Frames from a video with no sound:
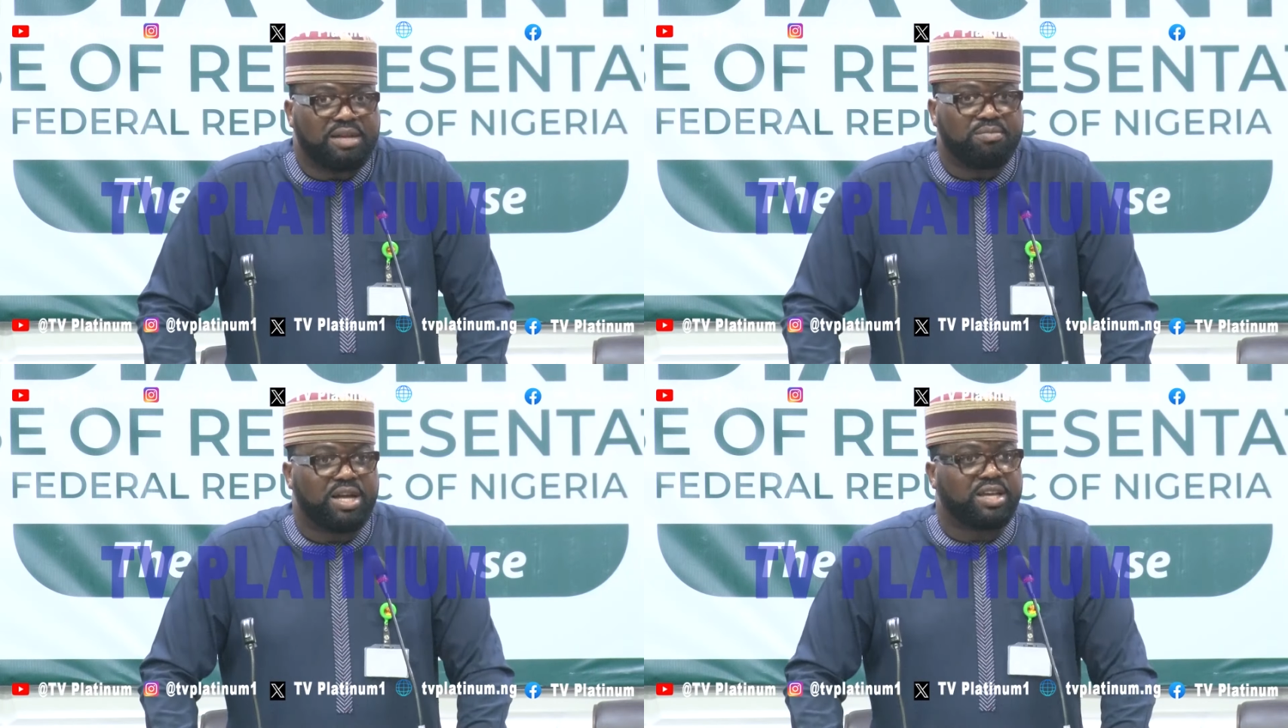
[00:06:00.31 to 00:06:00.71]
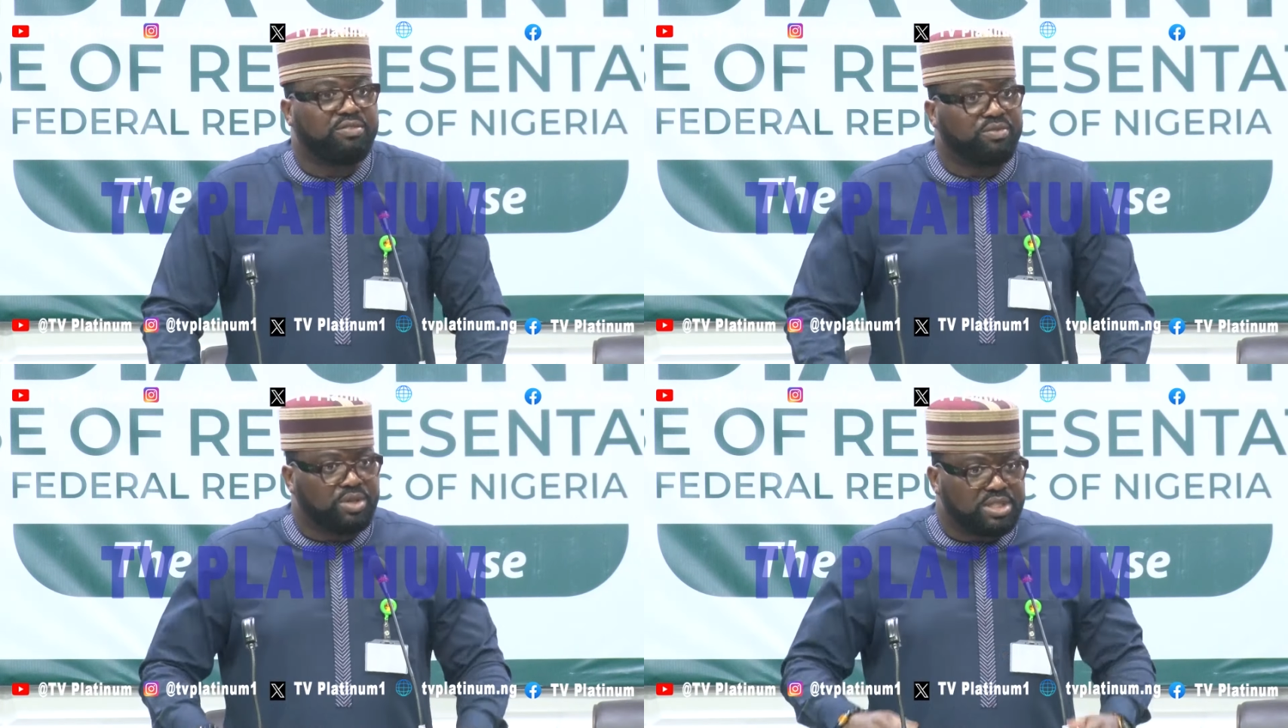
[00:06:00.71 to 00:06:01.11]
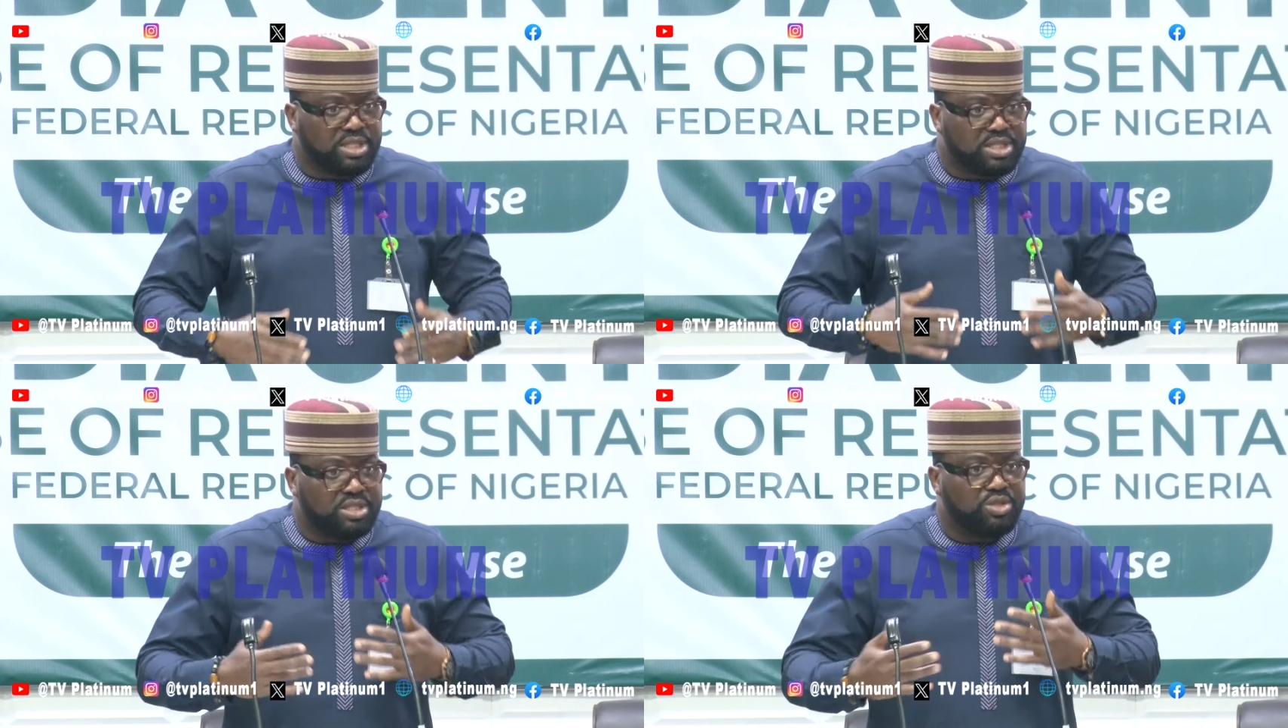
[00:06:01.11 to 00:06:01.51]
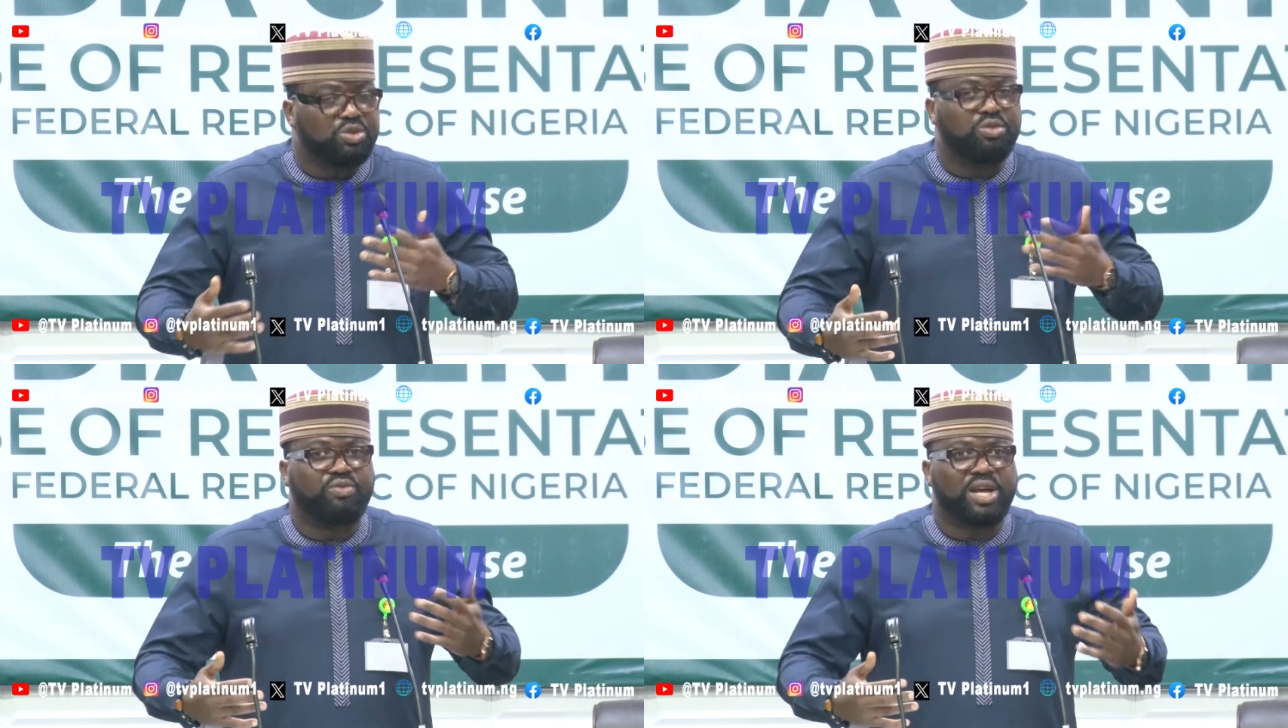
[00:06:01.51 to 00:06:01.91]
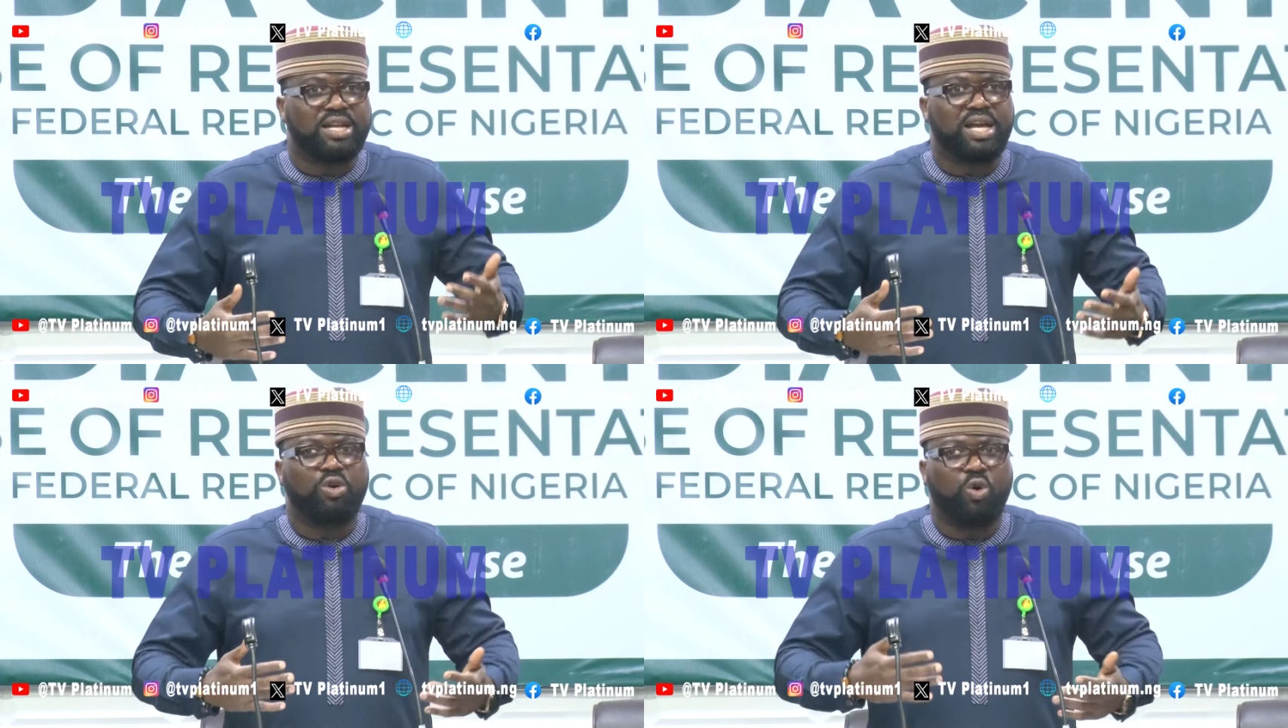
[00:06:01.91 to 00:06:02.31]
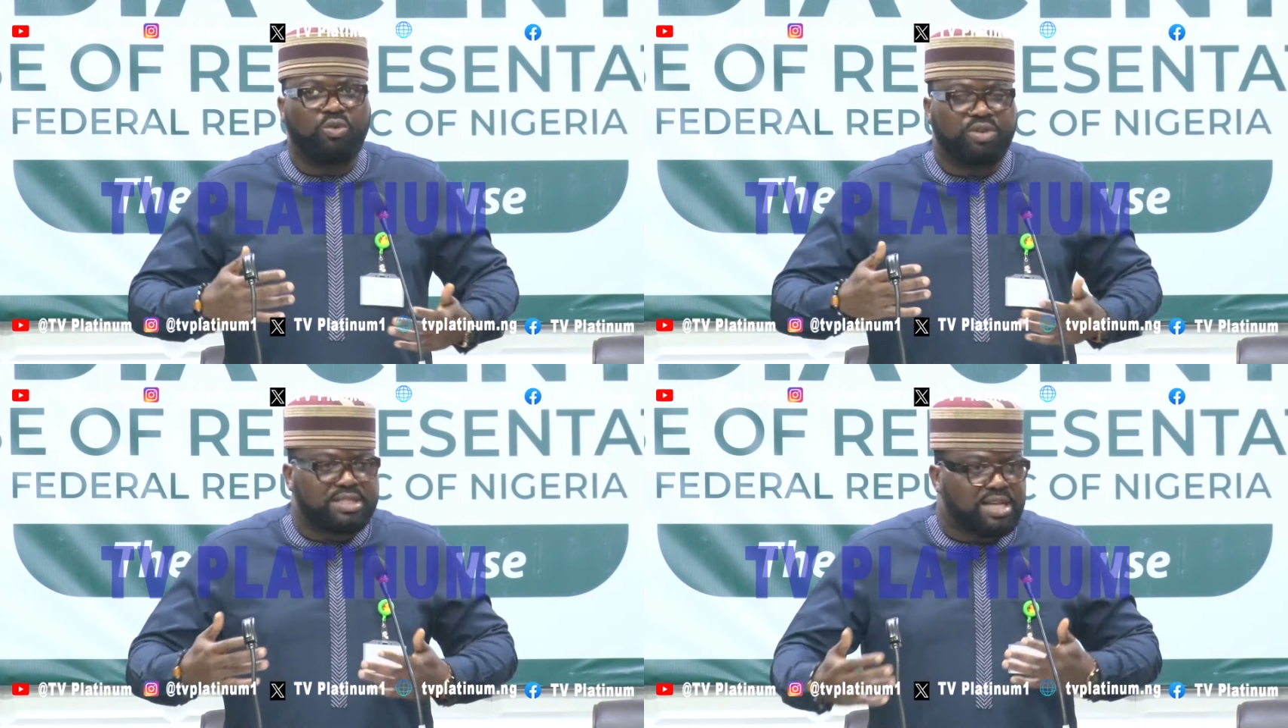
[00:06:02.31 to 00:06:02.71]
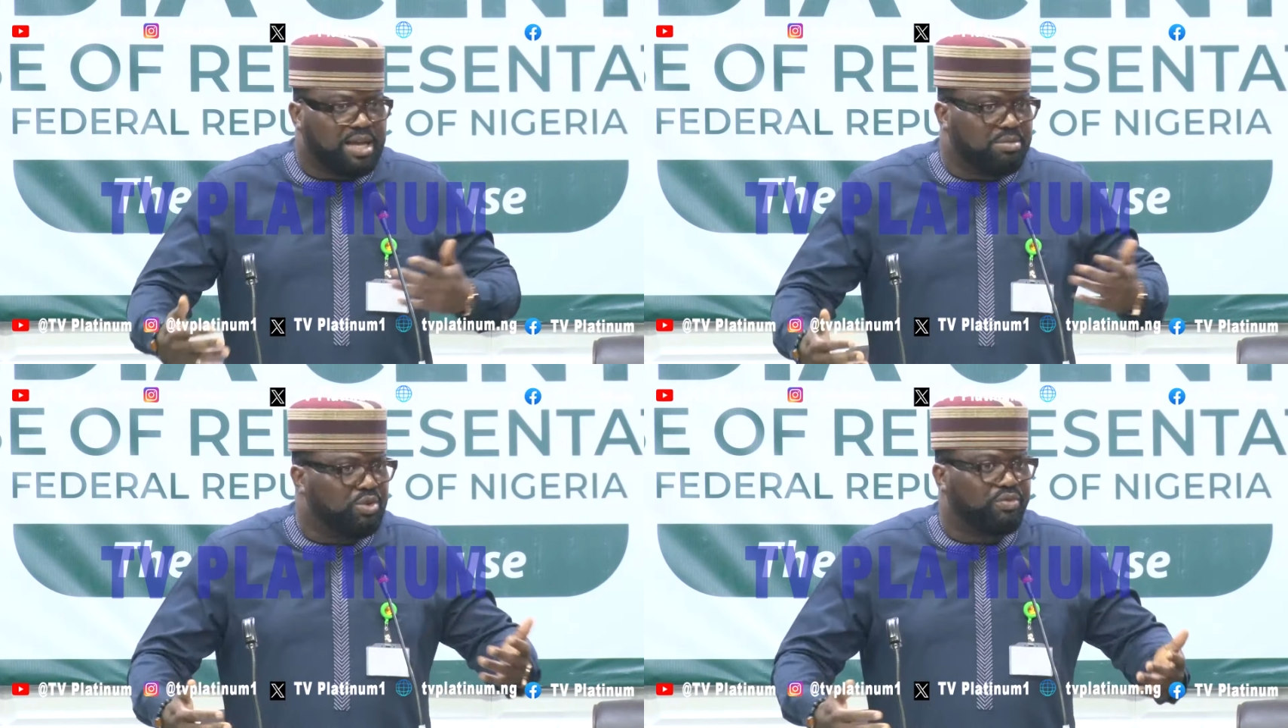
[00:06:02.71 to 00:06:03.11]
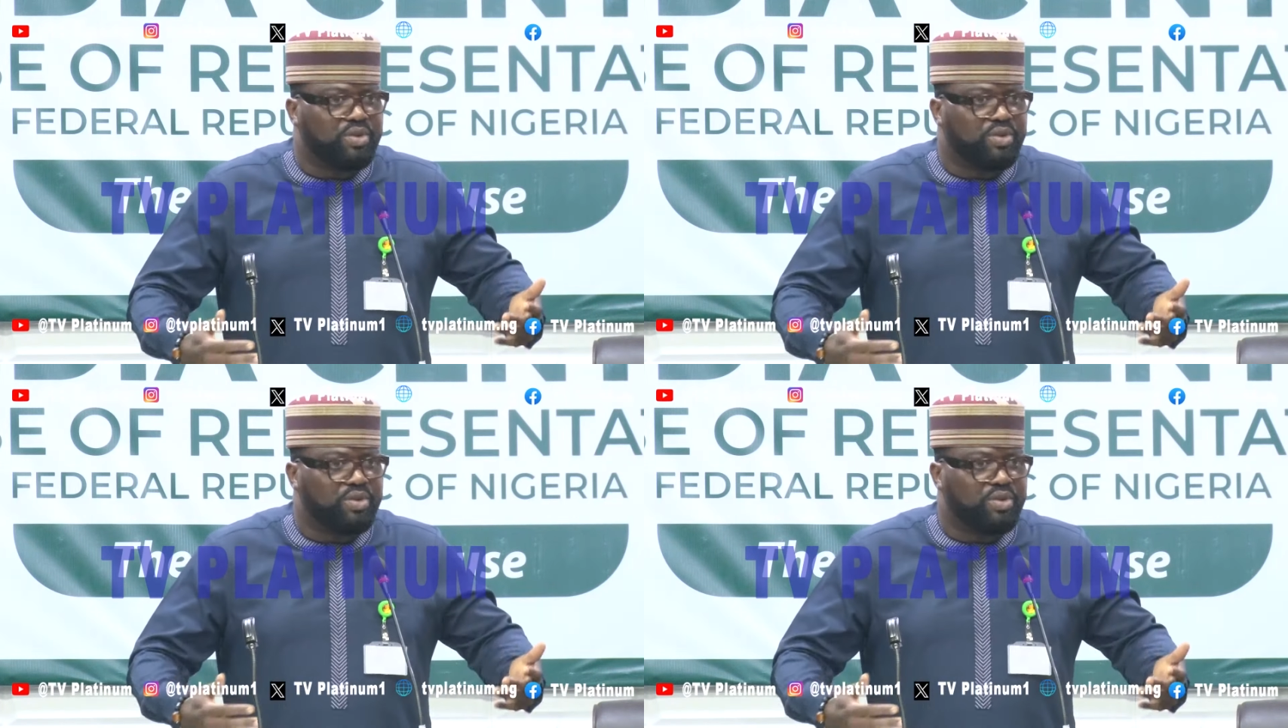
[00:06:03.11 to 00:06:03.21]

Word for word: and market forces, you'll find that over time, you